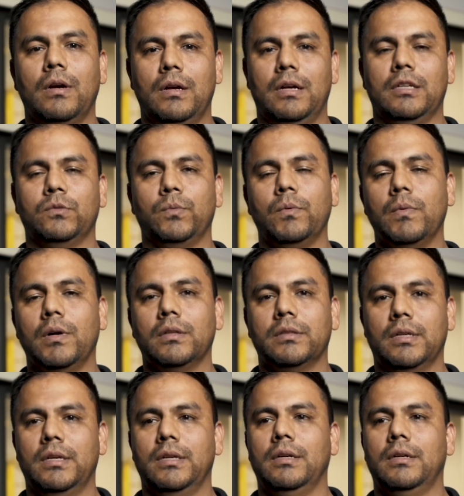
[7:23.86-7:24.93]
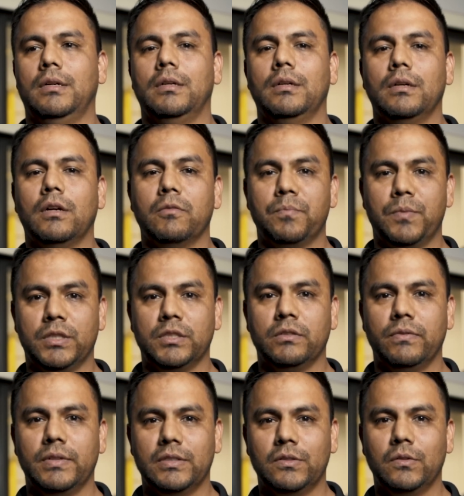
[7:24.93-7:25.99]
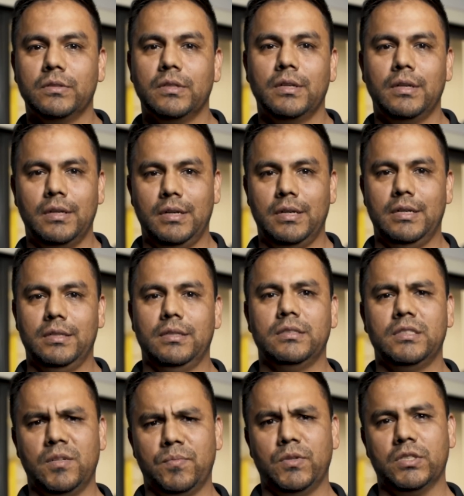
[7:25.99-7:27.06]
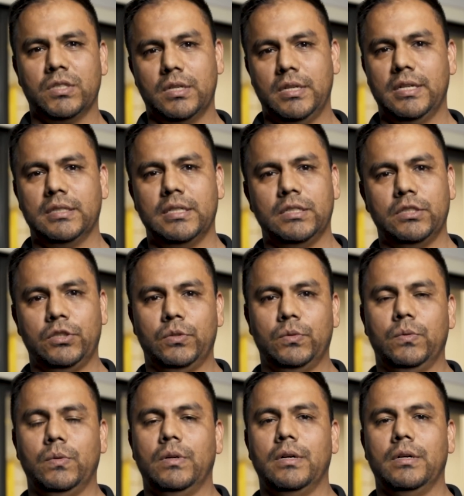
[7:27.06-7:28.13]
as we weld our pressure vessels, and this number is connected to